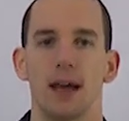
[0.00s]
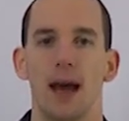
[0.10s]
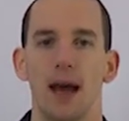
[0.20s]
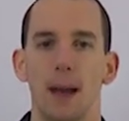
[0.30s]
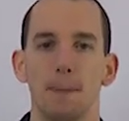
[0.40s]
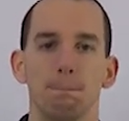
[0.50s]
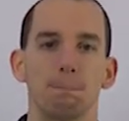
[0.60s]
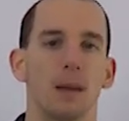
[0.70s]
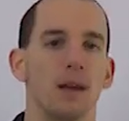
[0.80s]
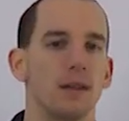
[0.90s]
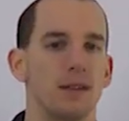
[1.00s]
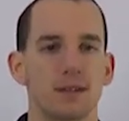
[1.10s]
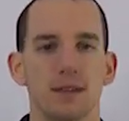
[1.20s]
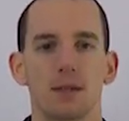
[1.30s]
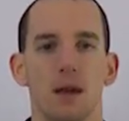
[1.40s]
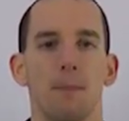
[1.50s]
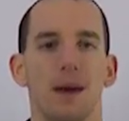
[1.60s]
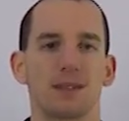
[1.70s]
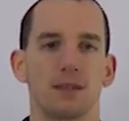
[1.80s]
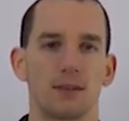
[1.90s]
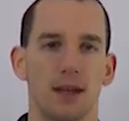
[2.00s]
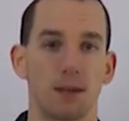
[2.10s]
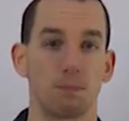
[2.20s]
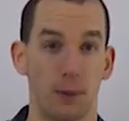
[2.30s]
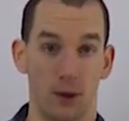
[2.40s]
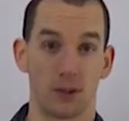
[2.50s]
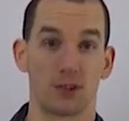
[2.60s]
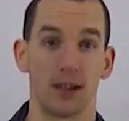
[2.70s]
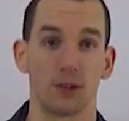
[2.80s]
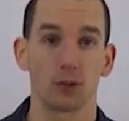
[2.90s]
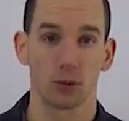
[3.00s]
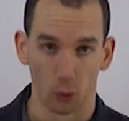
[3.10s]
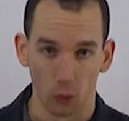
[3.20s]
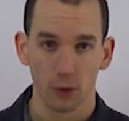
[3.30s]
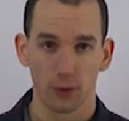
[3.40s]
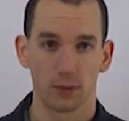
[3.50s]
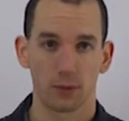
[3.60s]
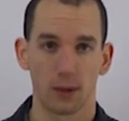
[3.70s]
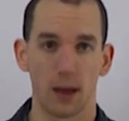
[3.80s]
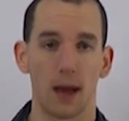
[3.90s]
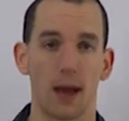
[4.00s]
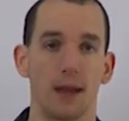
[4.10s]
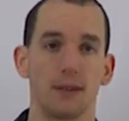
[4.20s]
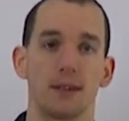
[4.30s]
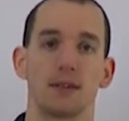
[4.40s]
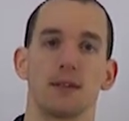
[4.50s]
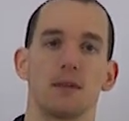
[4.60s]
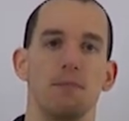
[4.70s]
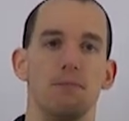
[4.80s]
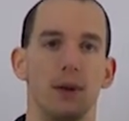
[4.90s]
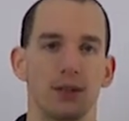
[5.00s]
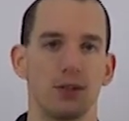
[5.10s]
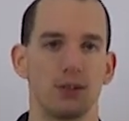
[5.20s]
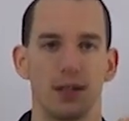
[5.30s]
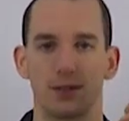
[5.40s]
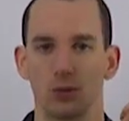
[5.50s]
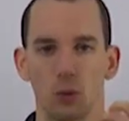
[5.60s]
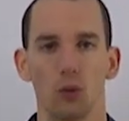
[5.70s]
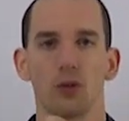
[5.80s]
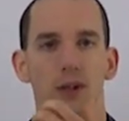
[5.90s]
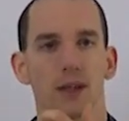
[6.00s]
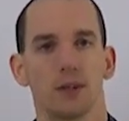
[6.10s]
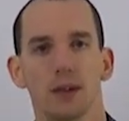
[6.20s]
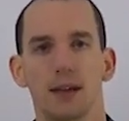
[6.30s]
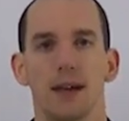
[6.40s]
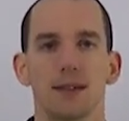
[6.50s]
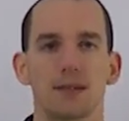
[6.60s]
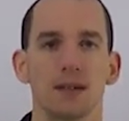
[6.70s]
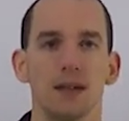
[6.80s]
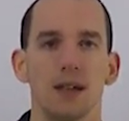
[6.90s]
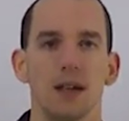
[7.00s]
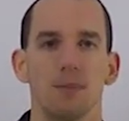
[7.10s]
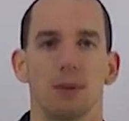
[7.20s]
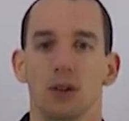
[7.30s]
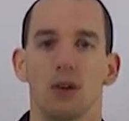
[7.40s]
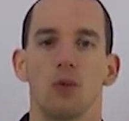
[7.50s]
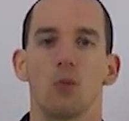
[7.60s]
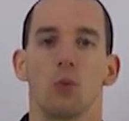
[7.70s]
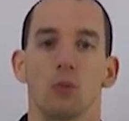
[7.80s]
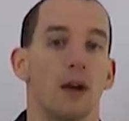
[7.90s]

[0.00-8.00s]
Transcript: And this is a message that parents say to schools, and this is a message that schools say to the kids. But you know,